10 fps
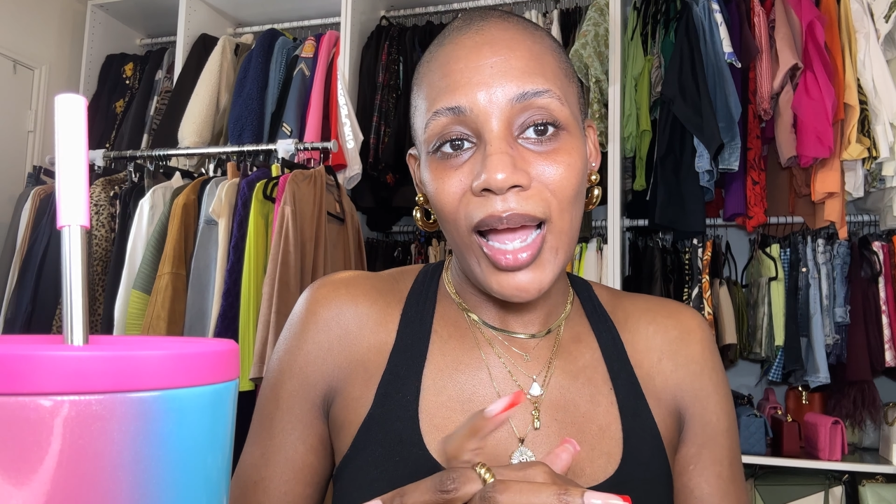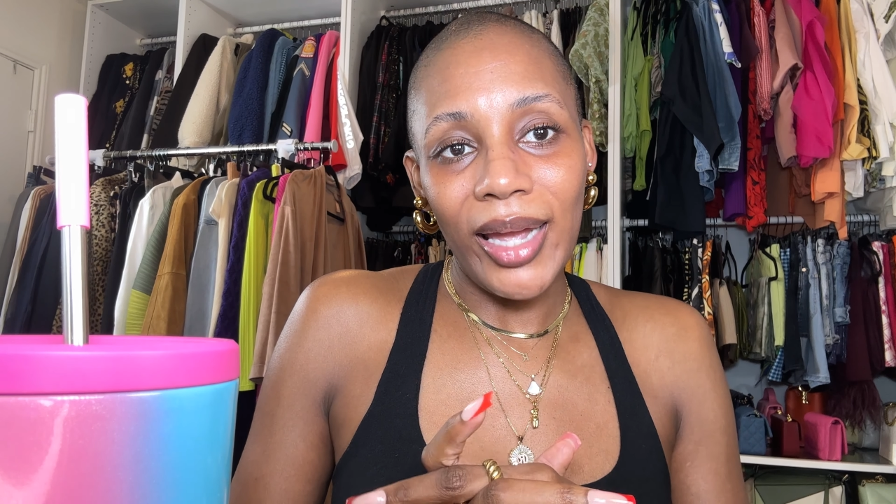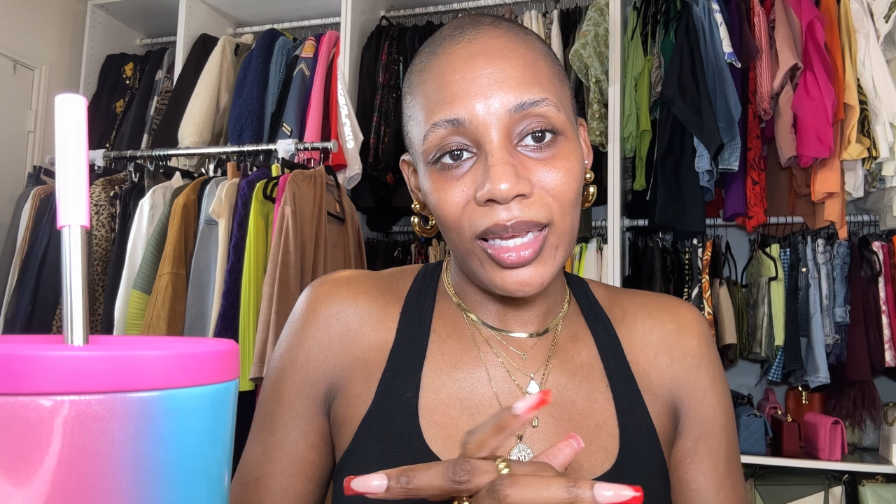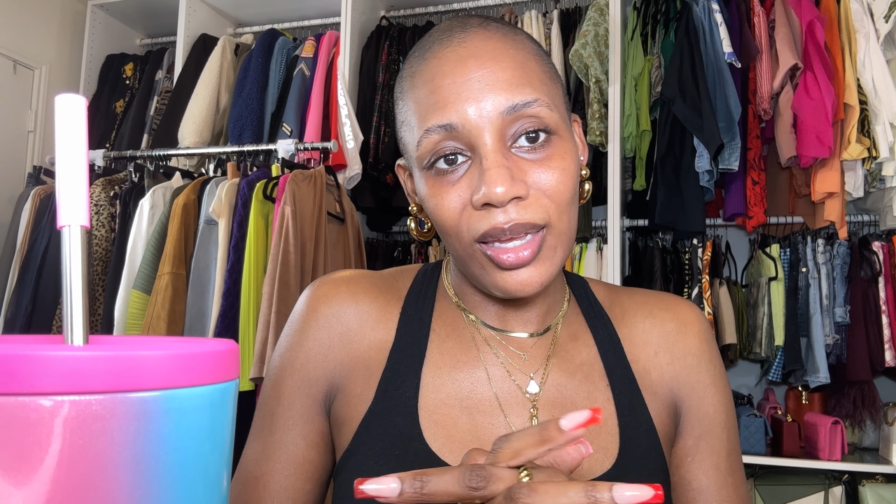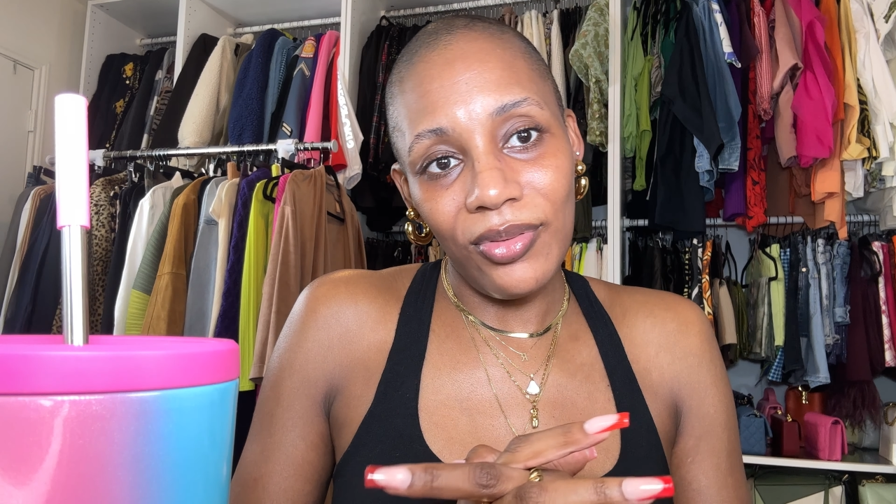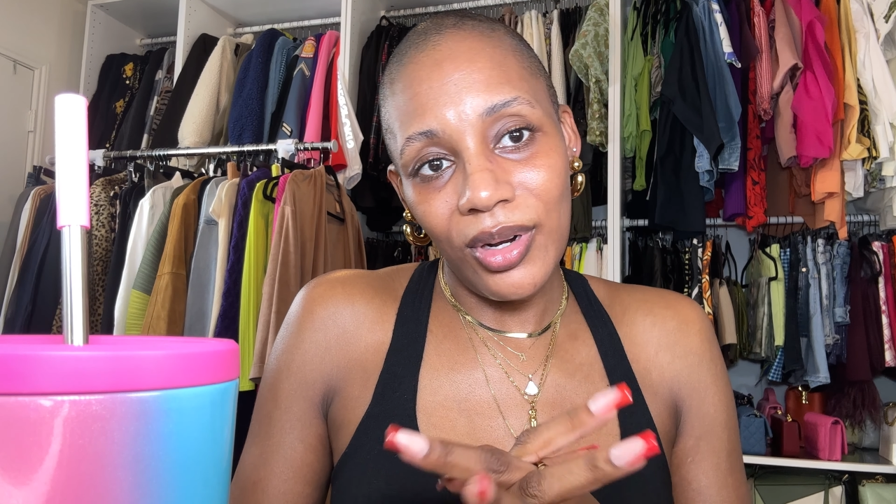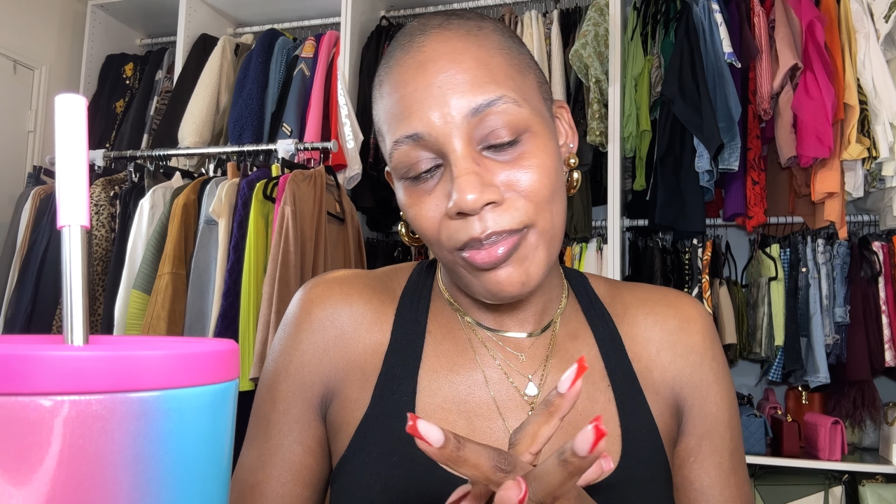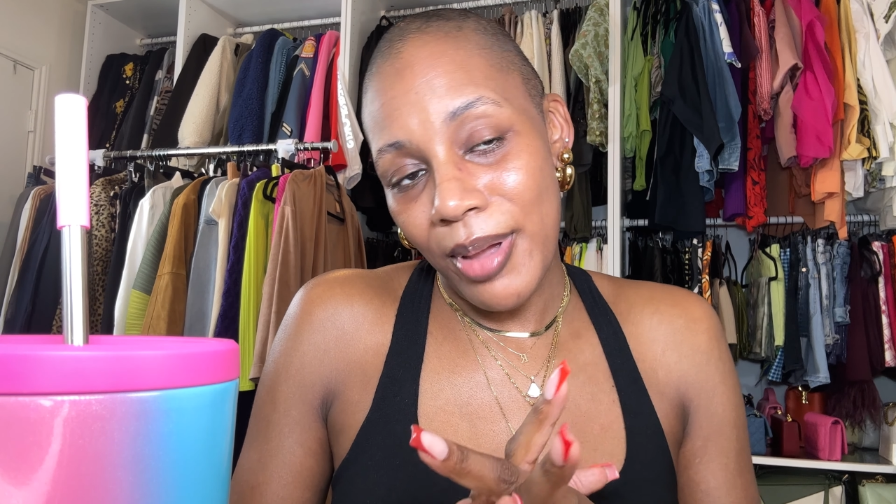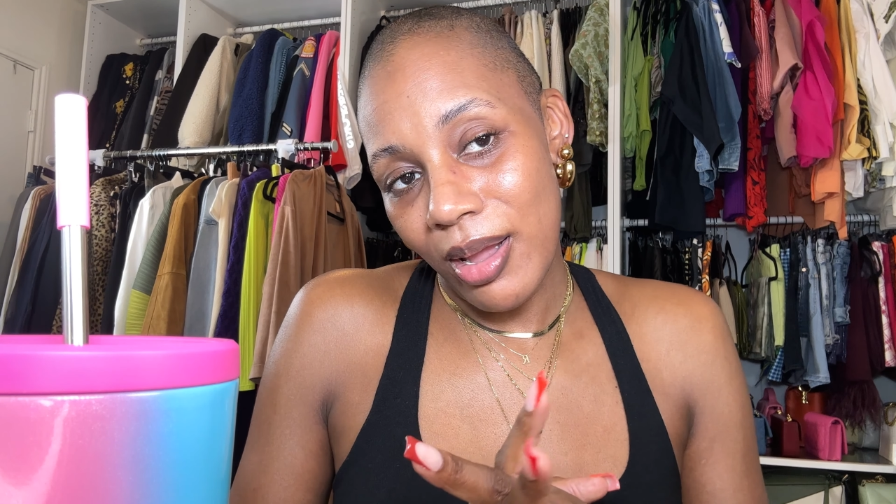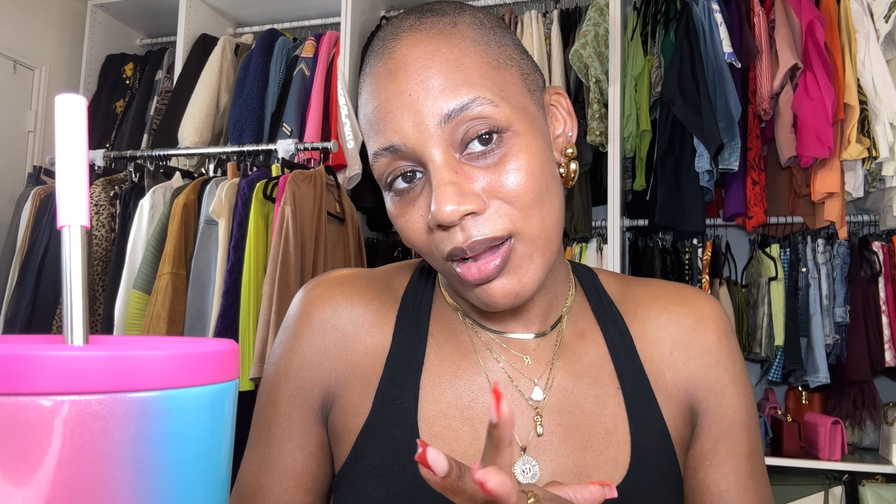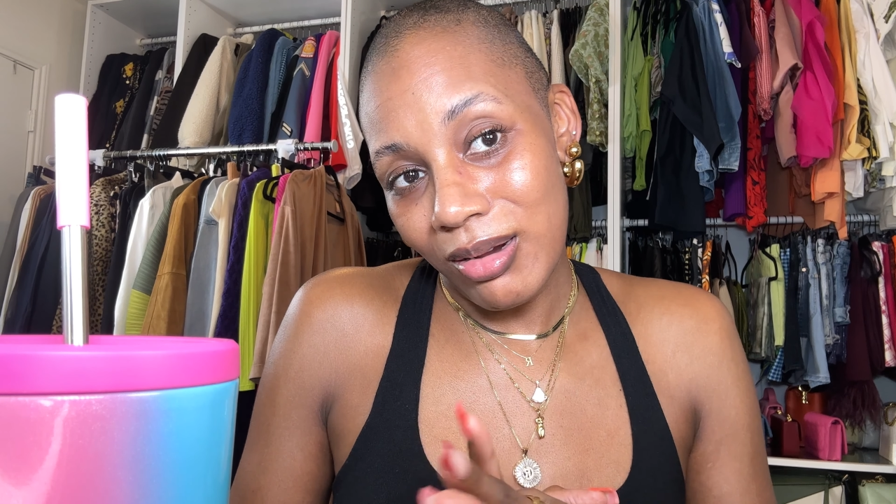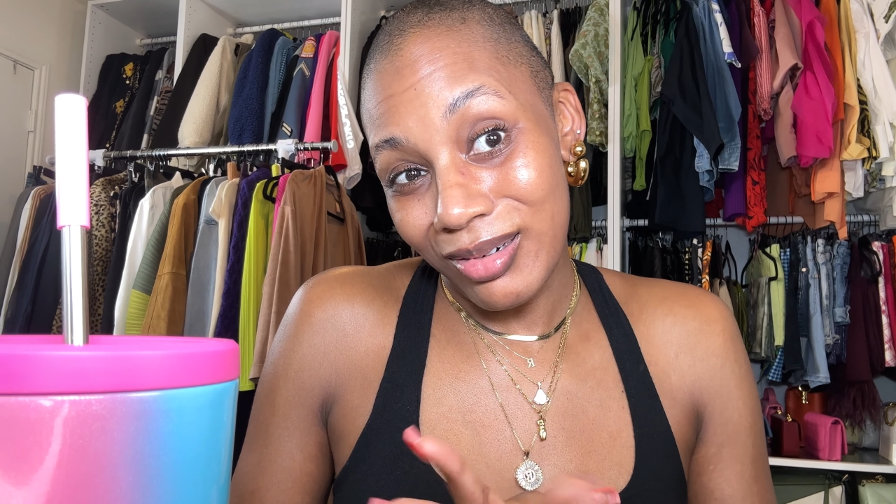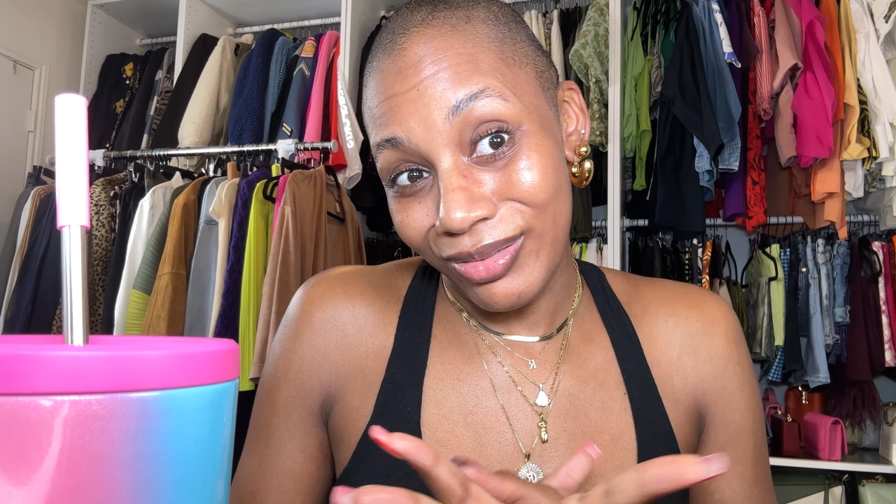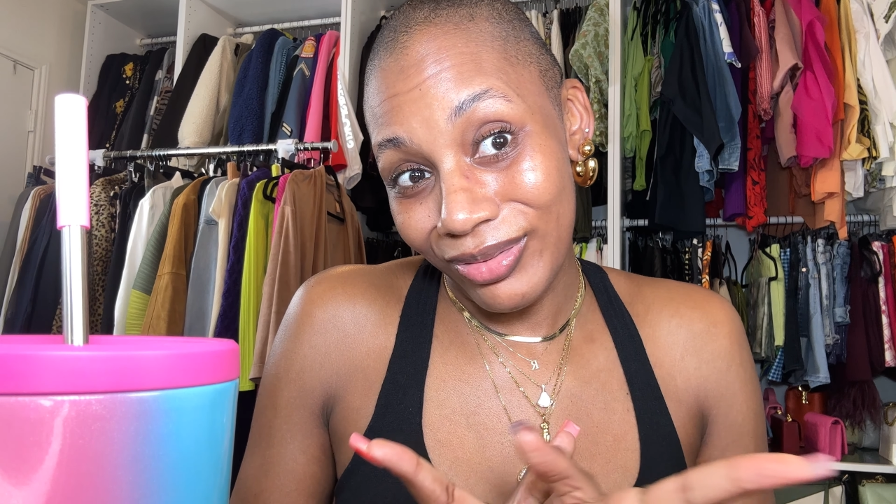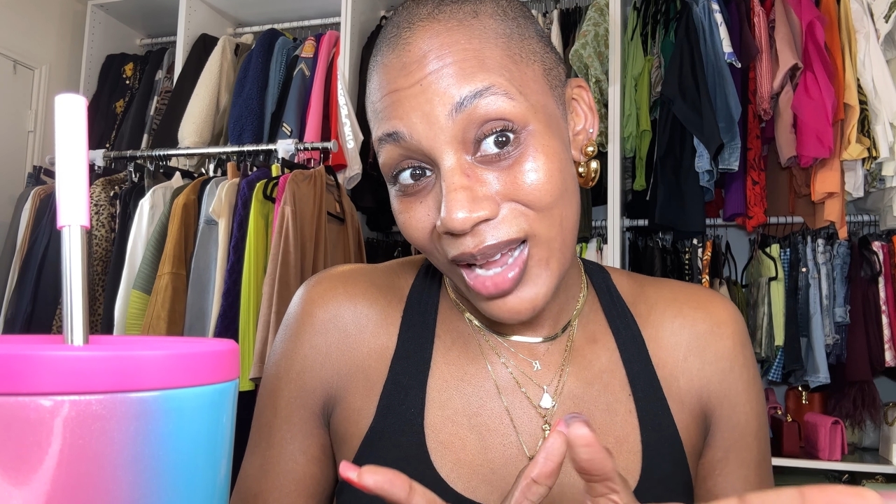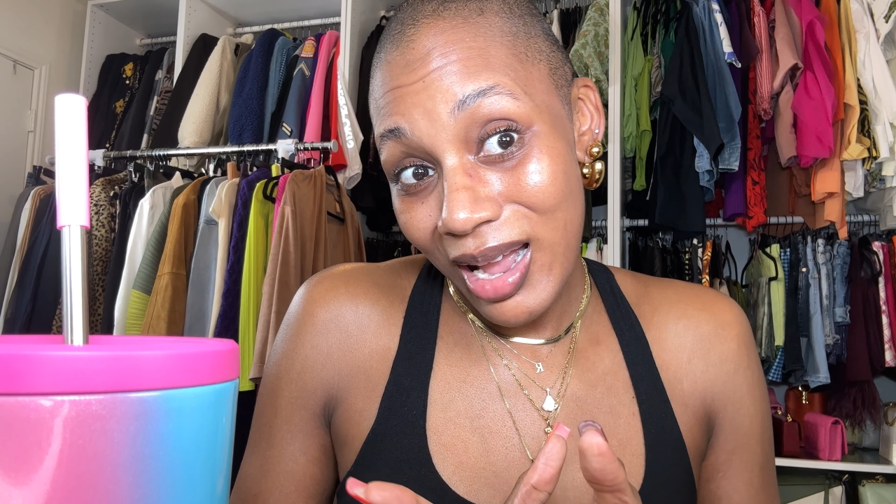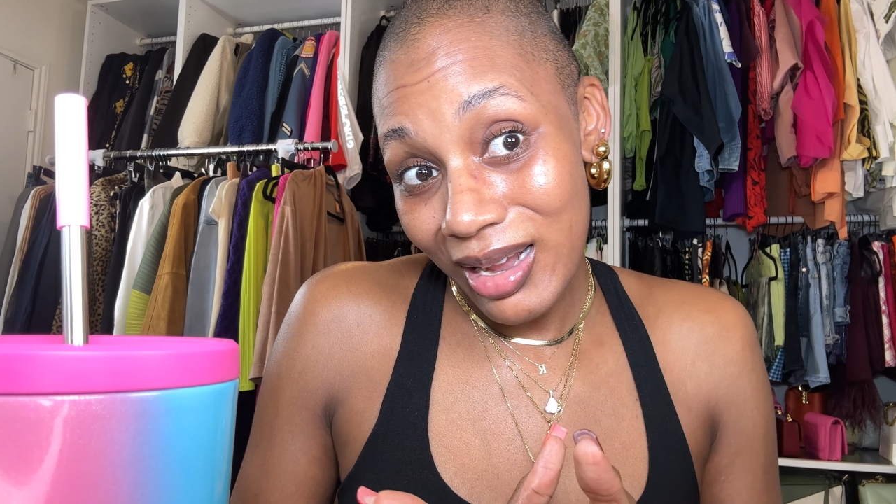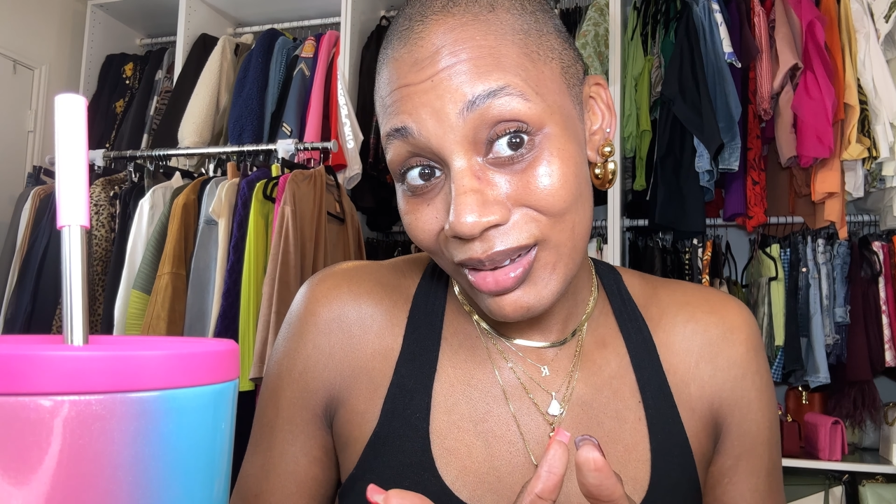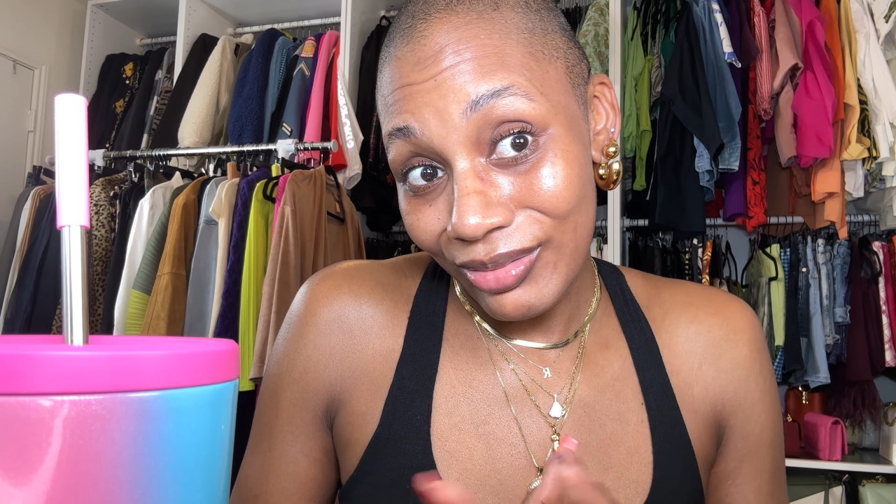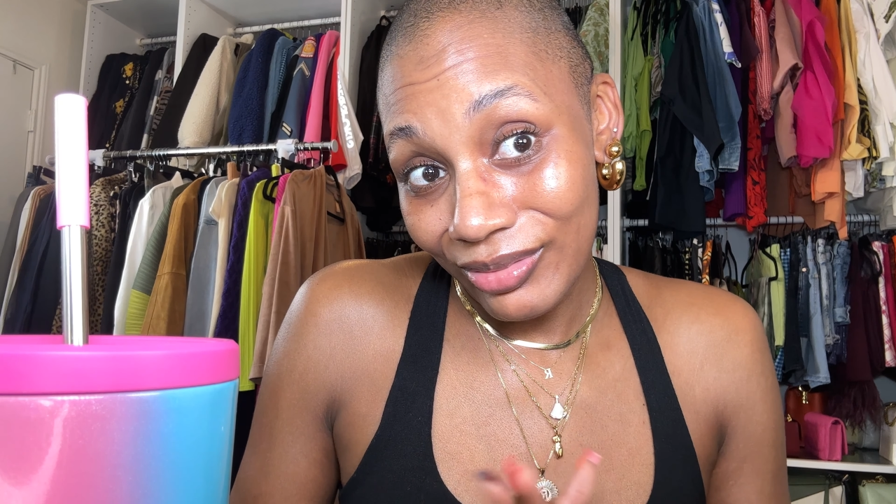I give it about a 5.